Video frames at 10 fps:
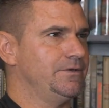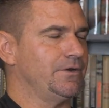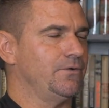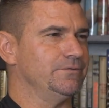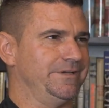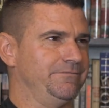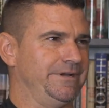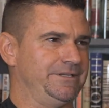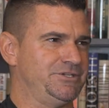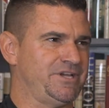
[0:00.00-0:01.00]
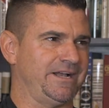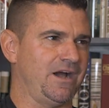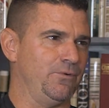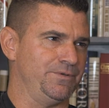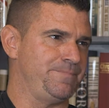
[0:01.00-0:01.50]
can only really check
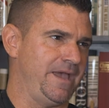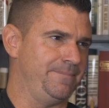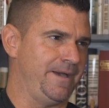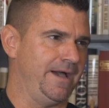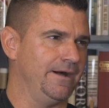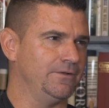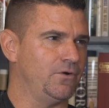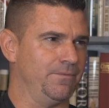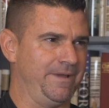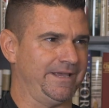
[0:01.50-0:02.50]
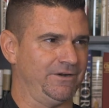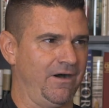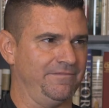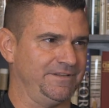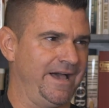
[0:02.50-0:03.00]
out with PayPal or make an
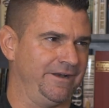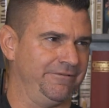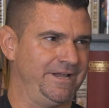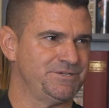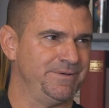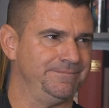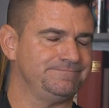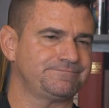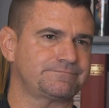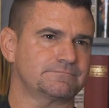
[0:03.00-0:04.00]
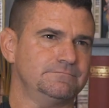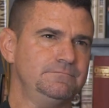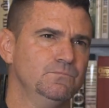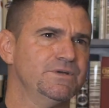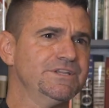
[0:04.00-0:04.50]
offline arrangement.
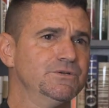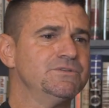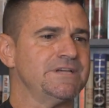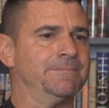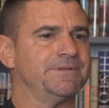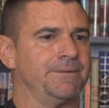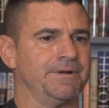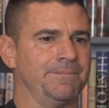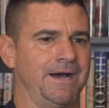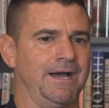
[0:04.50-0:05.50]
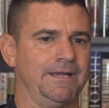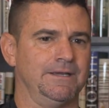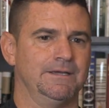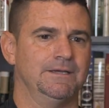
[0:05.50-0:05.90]
With the new template I'm going to buy,